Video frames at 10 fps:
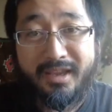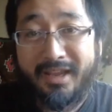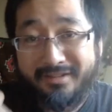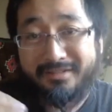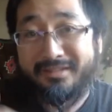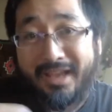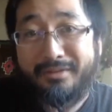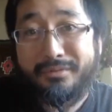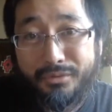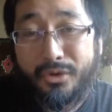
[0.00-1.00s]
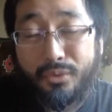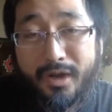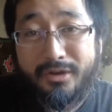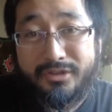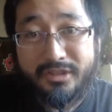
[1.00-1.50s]
And that
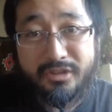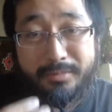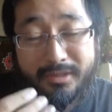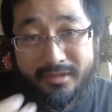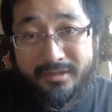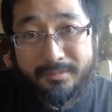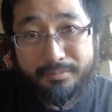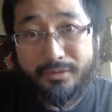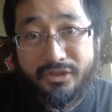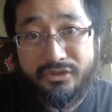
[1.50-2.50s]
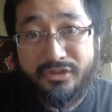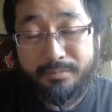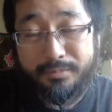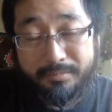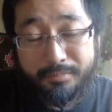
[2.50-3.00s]
requires us to be in deep
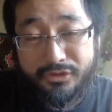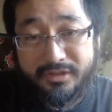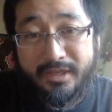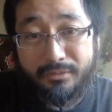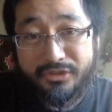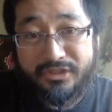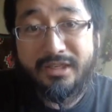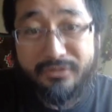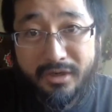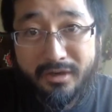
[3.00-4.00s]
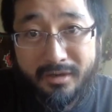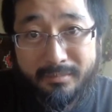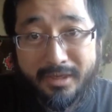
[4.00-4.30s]
relationship with the person that received harm